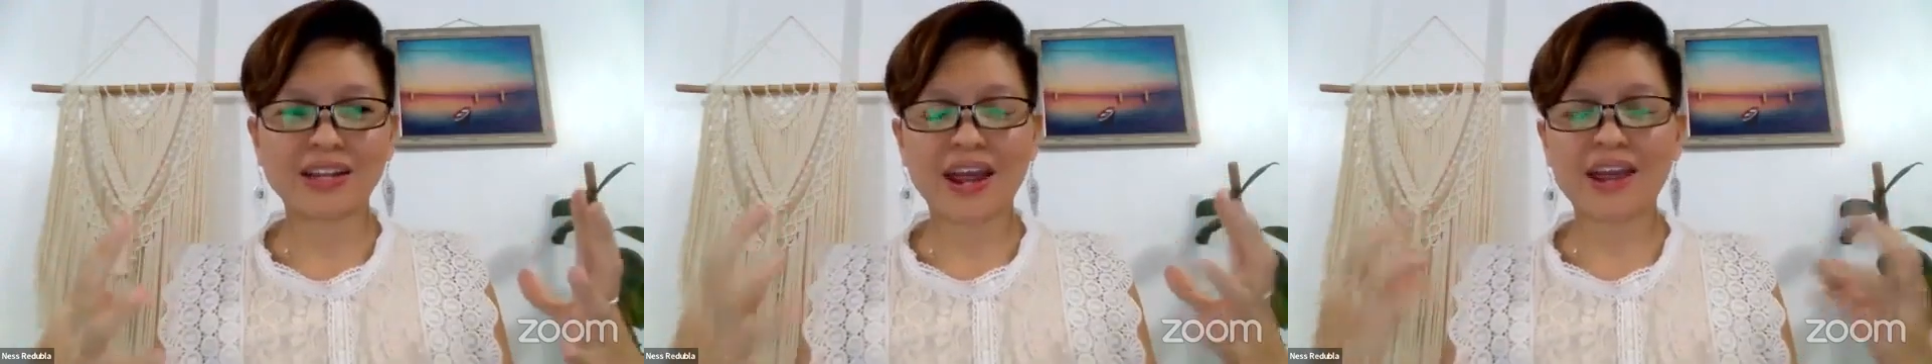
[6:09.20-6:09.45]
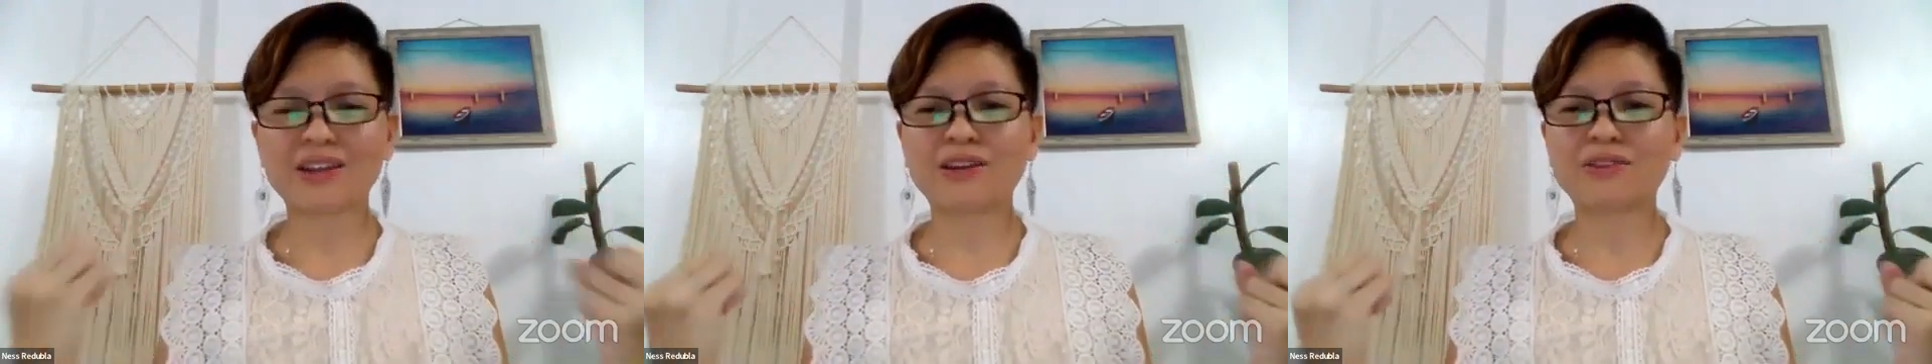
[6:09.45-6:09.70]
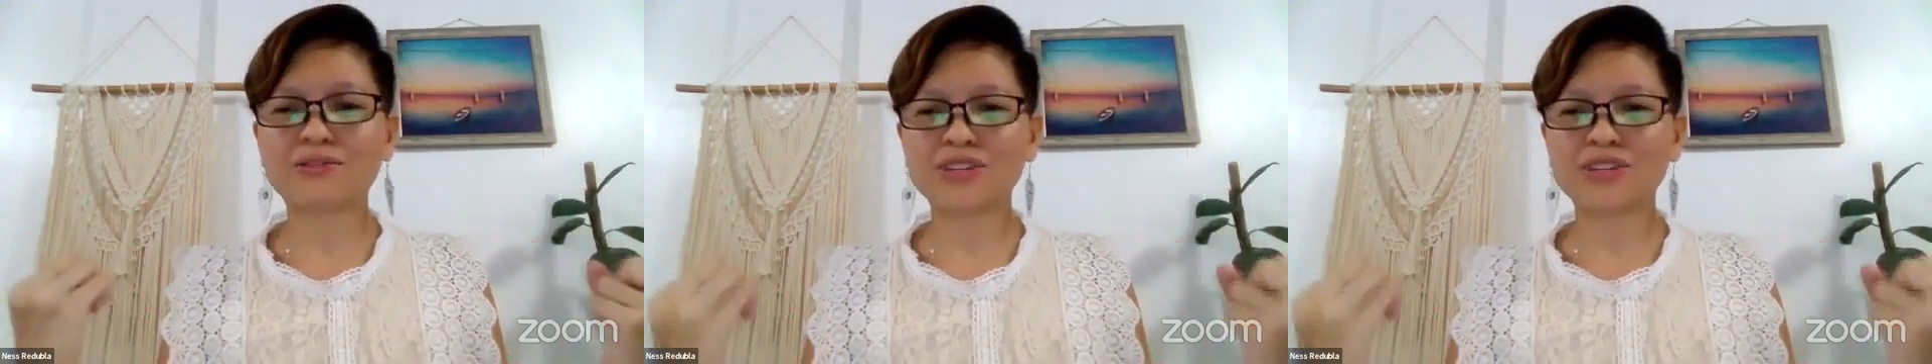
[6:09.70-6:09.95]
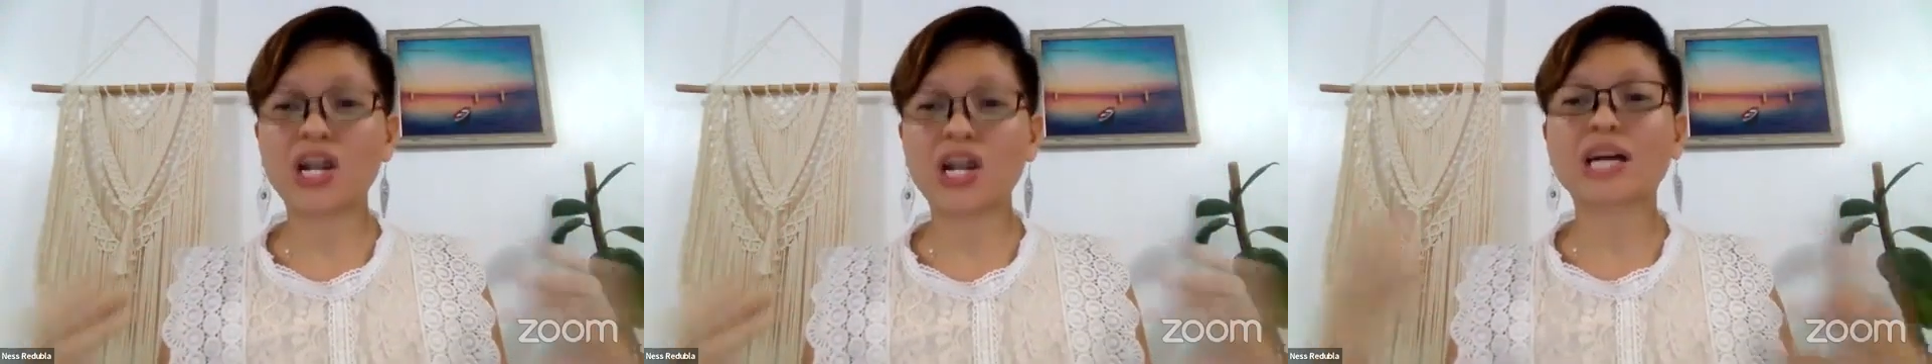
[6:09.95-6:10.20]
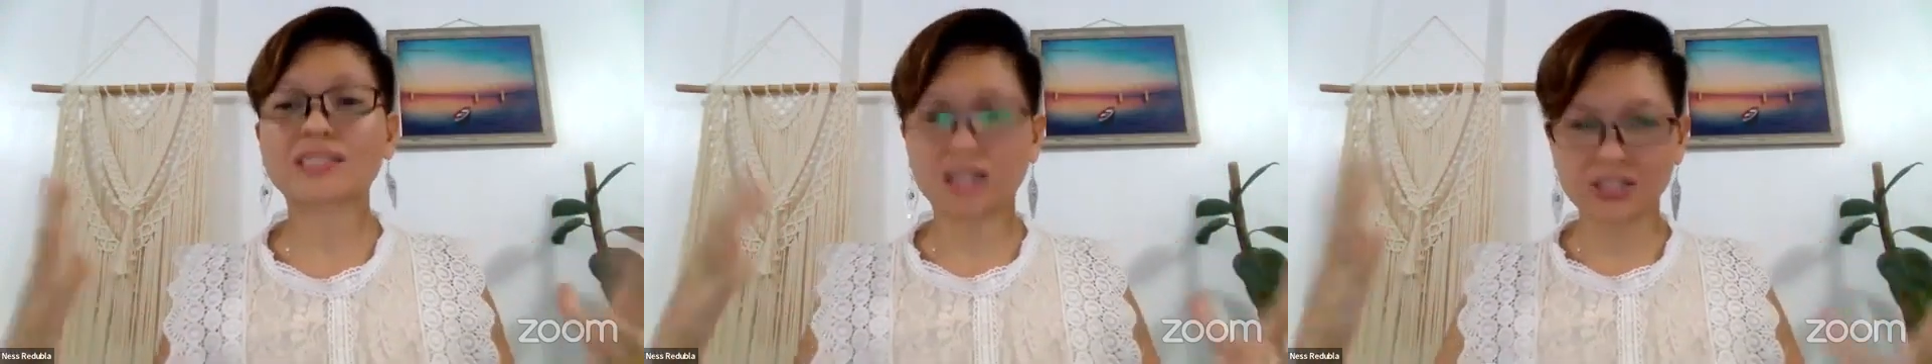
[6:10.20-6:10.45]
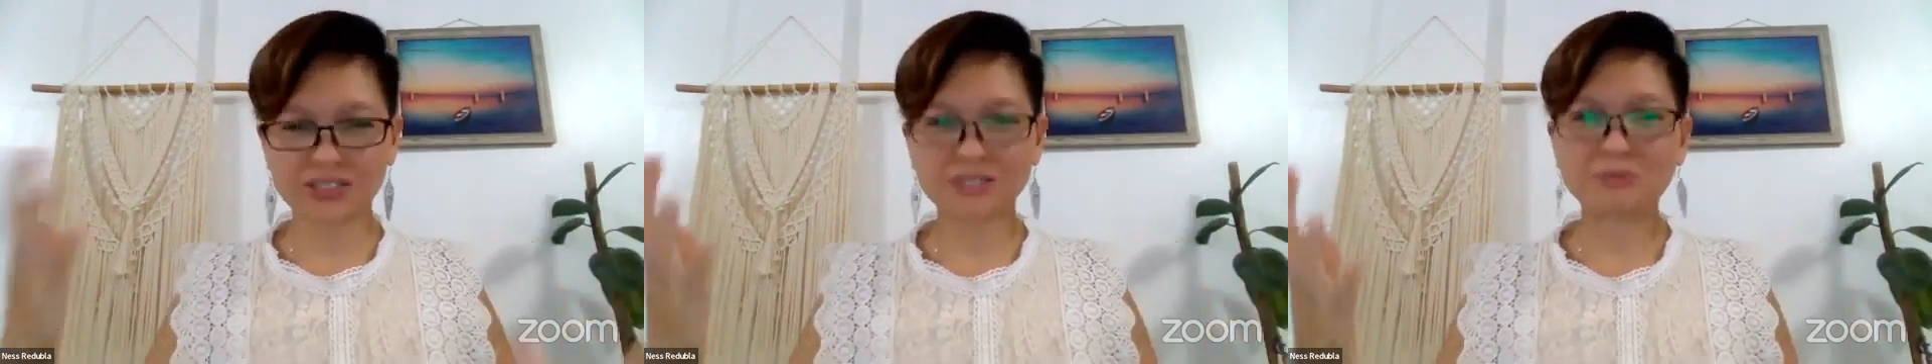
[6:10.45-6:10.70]
kind of not
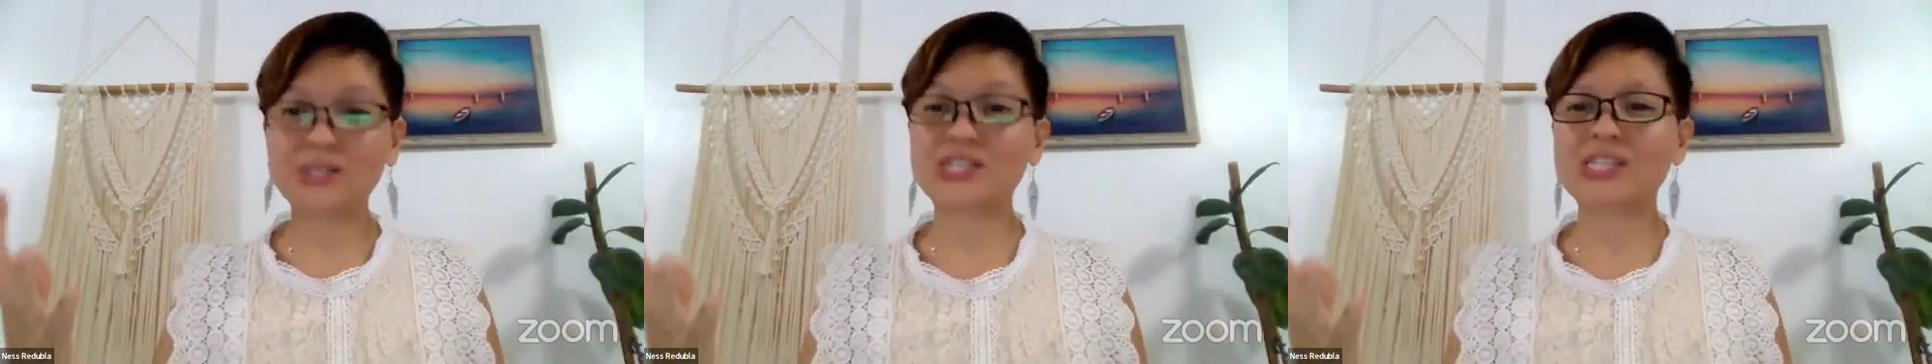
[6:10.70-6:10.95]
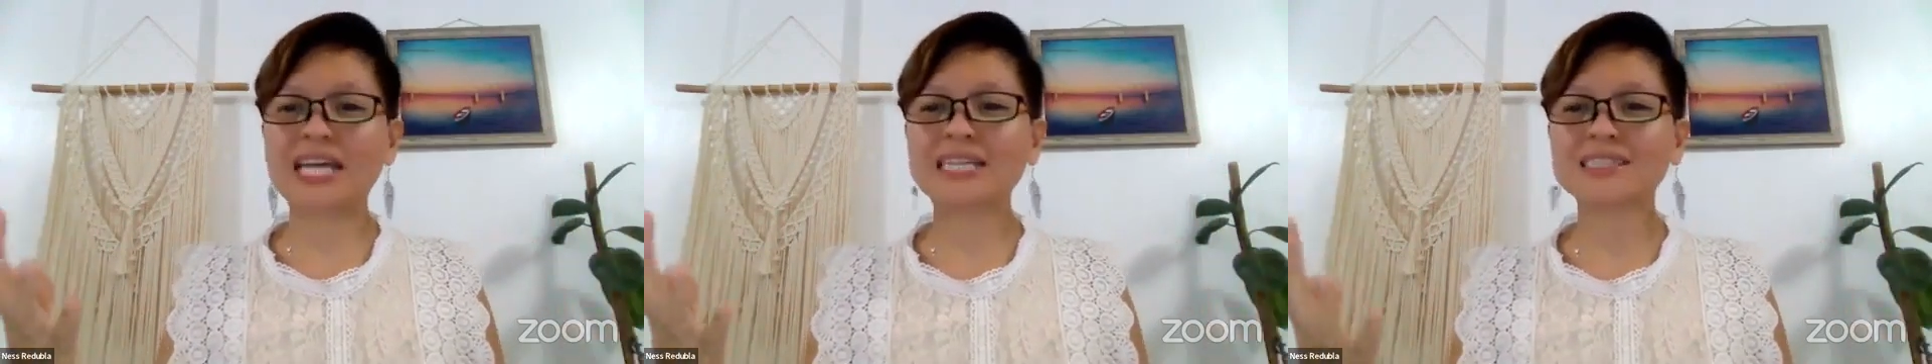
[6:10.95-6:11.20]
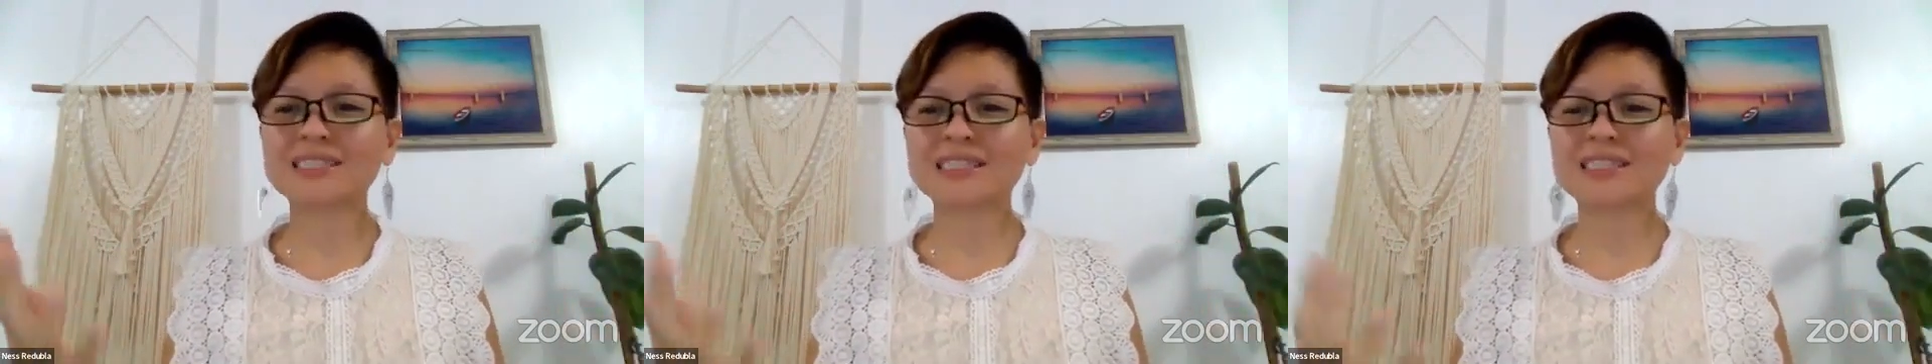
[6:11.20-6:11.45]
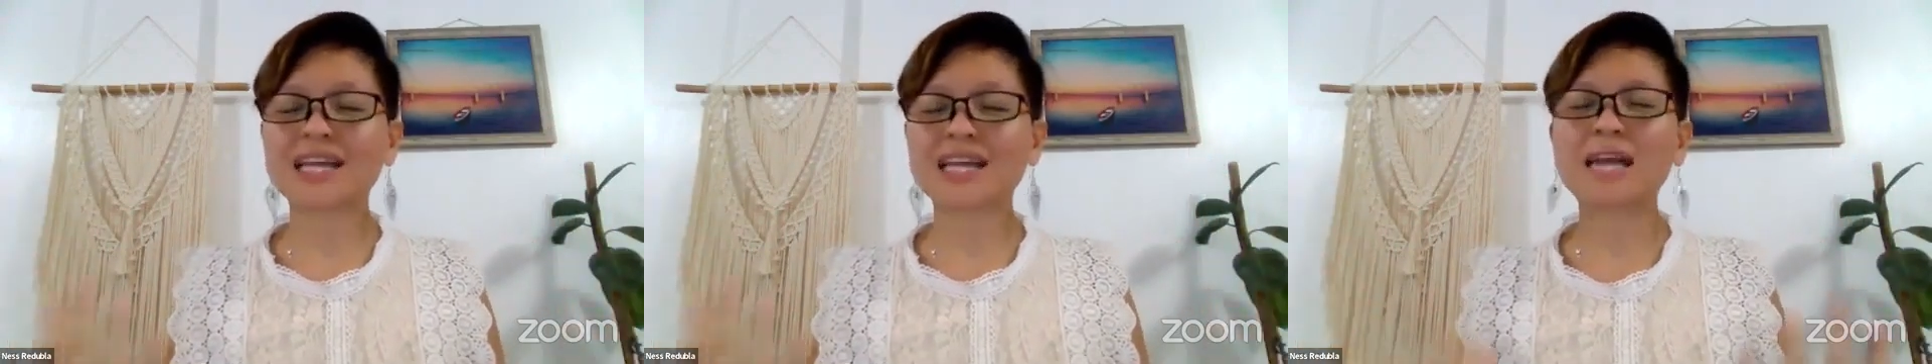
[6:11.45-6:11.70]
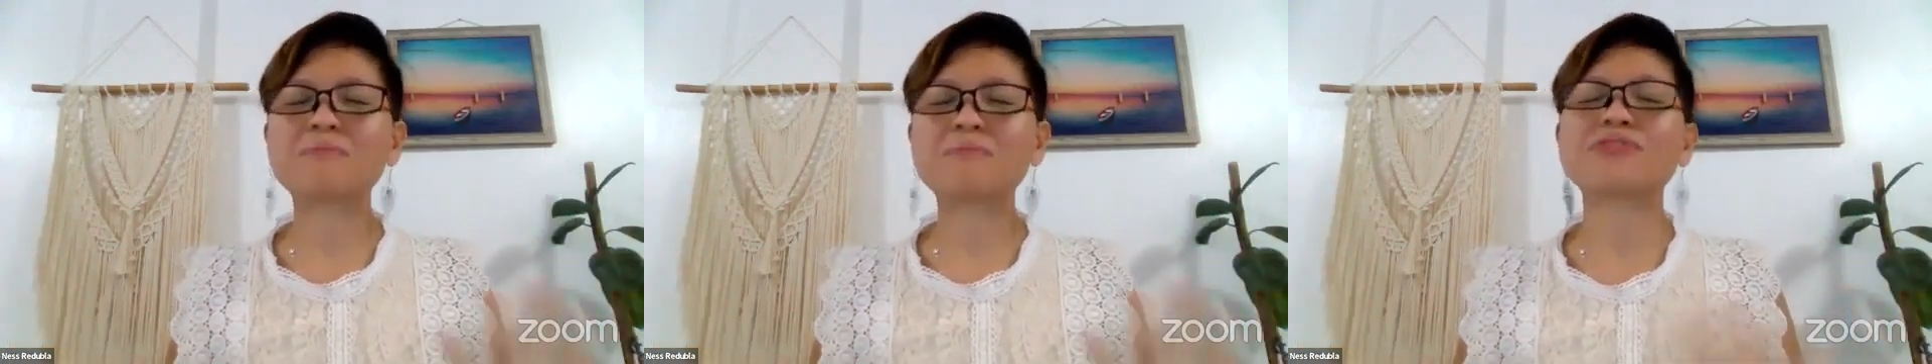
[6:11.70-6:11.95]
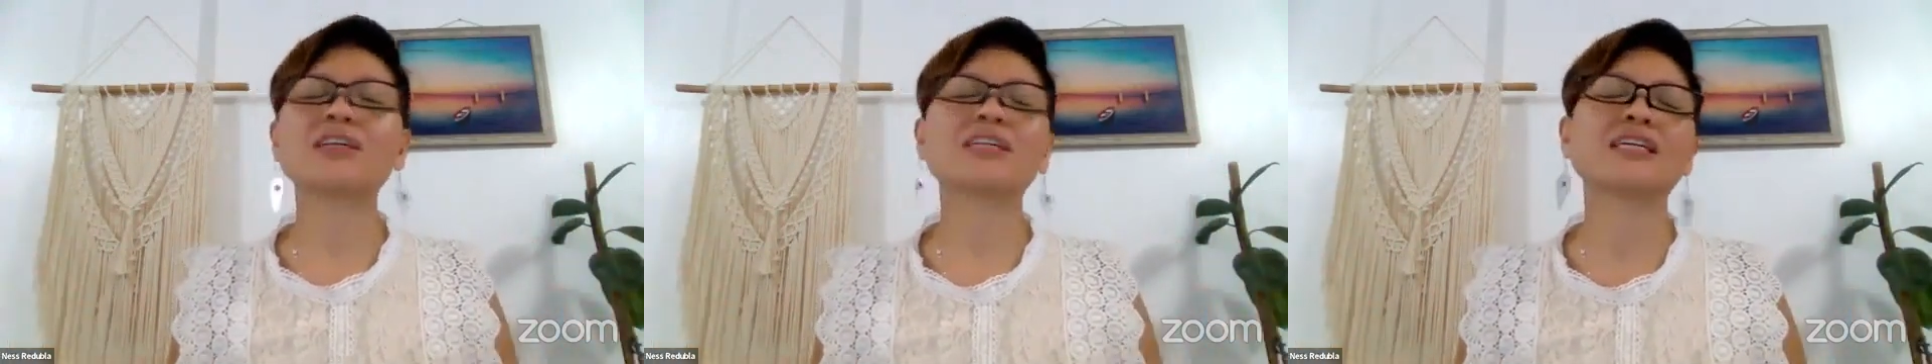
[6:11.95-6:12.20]
100%, I'm
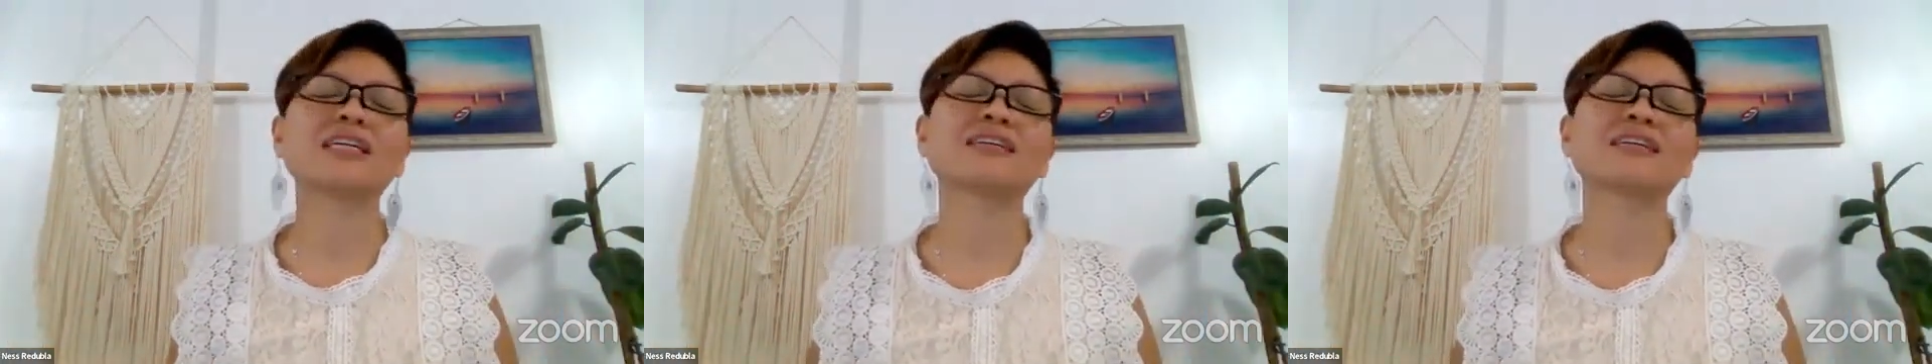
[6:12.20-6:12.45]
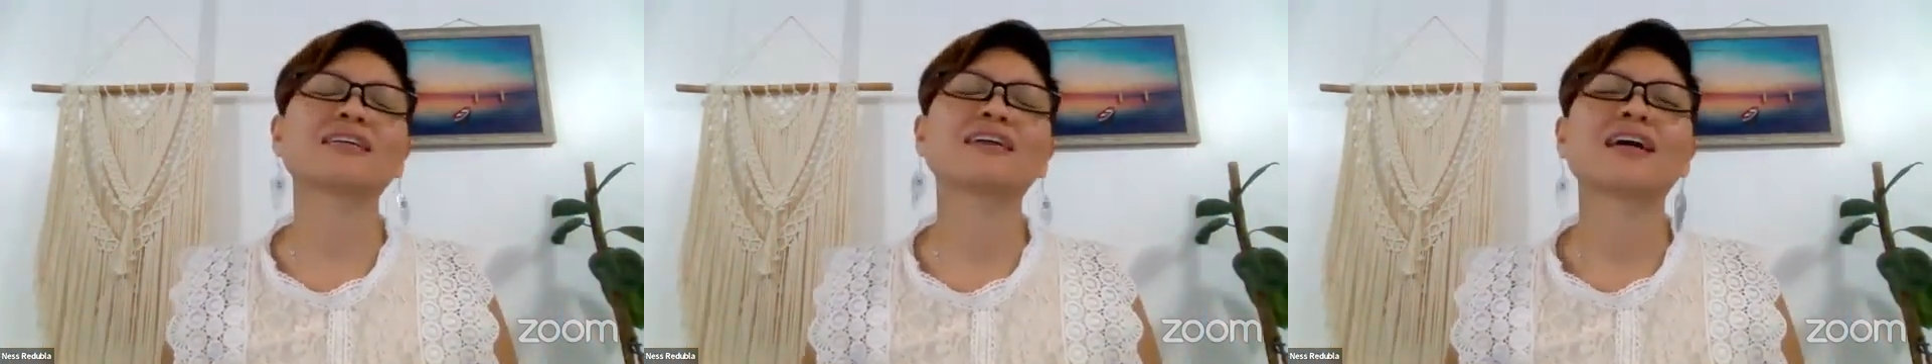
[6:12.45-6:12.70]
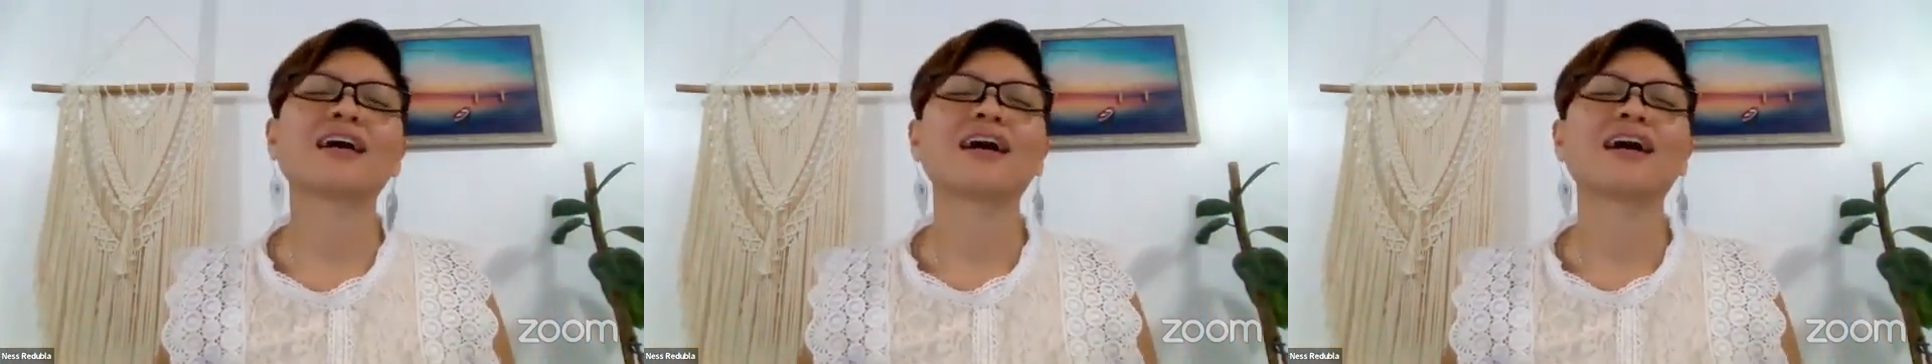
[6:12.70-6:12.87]
feeling